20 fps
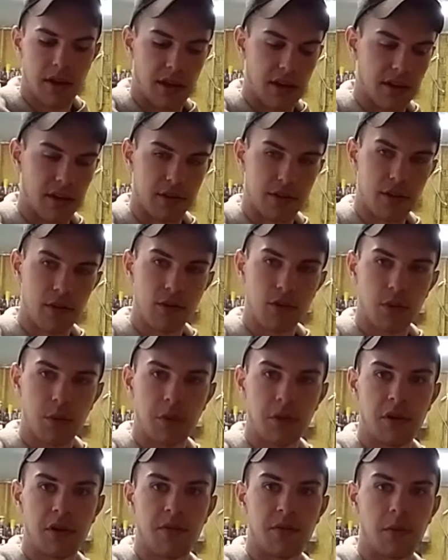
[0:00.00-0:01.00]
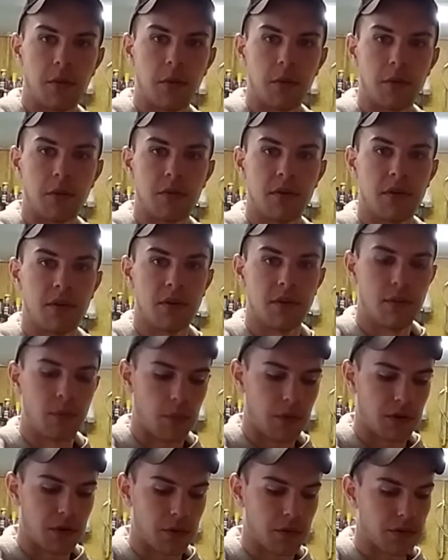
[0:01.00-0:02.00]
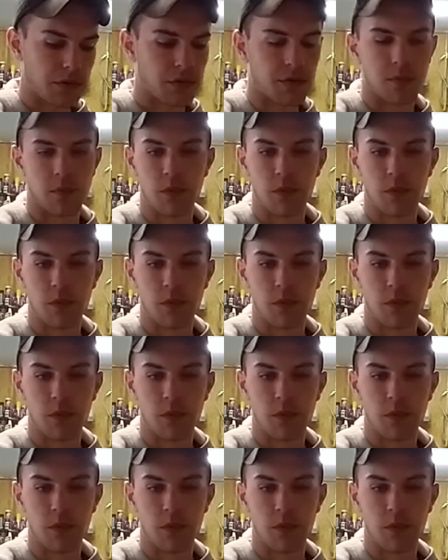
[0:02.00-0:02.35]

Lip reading: and a 220 volt welder,